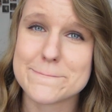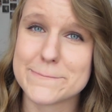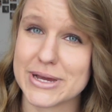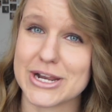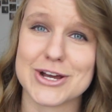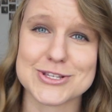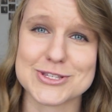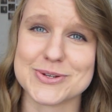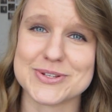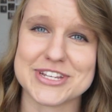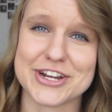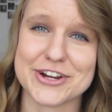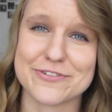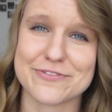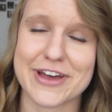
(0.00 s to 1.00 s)
but also
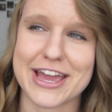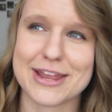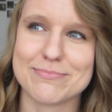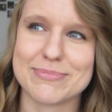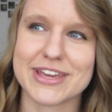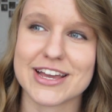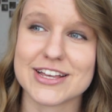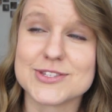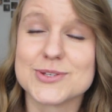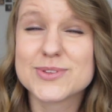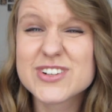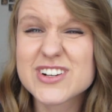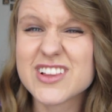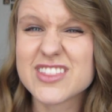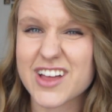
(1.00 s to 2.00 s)
terrified, because you
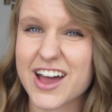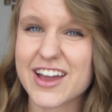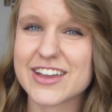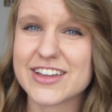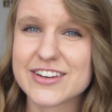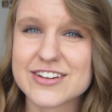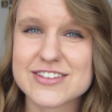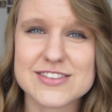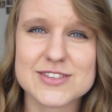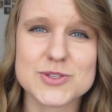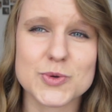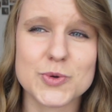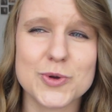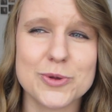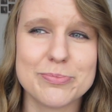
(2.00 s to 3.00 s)
learn a lot in nursing
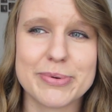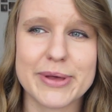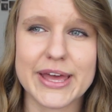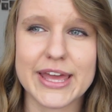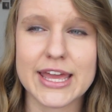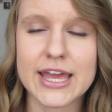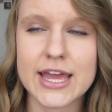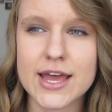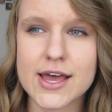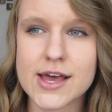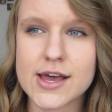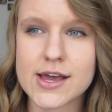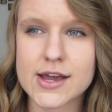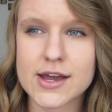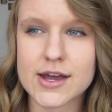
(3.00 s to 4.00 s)
school, but
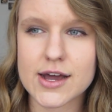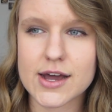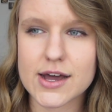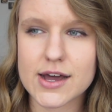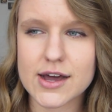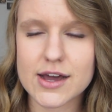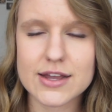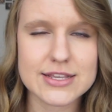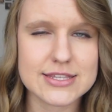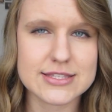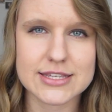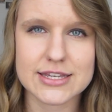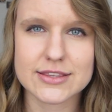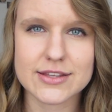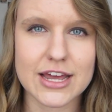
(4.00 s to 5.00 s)

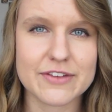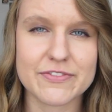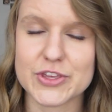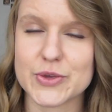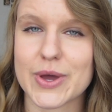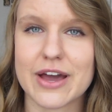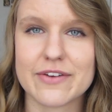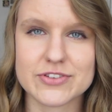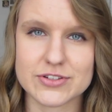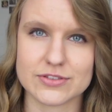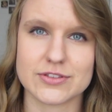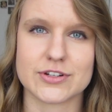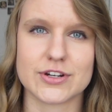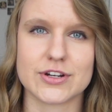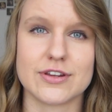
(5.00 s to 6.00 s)
honestly, a lot of it you have to
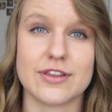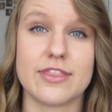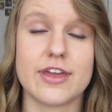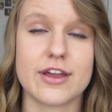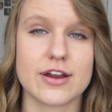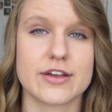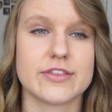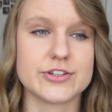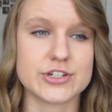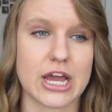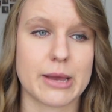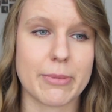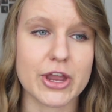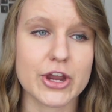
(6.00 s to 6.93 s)
learn there at the job.